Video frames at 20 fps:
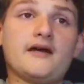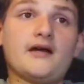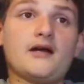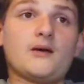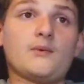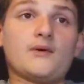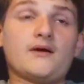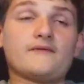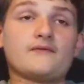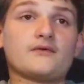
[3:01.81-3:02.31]

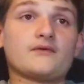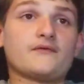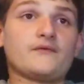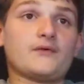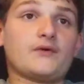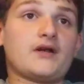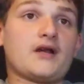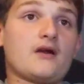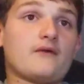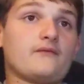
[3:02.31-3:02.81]
However,
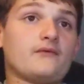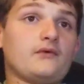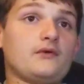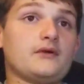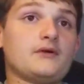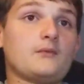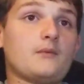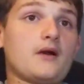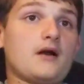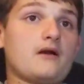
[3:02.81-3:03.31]
if you're
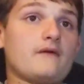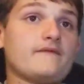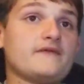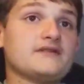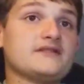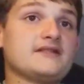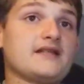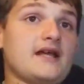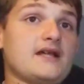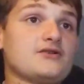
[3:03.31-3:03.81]
careful and aware
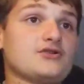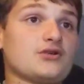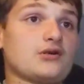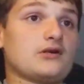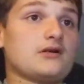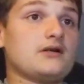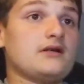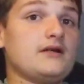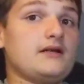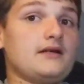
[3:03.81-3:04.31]
of this
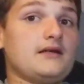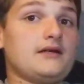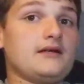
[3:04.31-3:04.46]
nature,